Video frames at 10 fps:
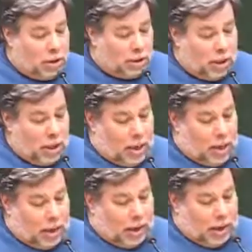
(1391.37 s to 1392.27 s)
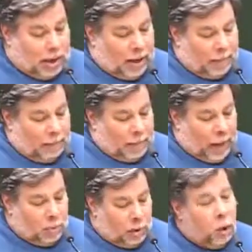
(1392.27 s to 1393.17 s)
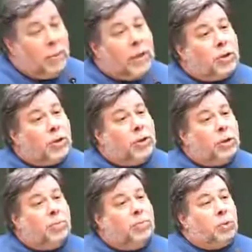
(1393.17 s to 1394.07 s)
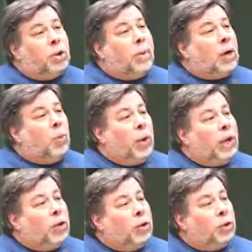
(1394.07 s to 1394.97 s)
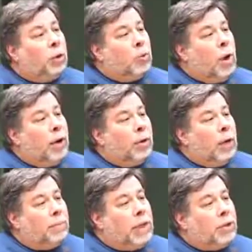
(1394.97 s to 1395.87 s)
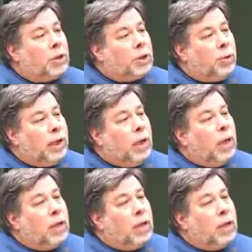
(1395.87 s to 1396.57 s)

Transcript: And um, I went home and took took about a week or two to wire it up down the street.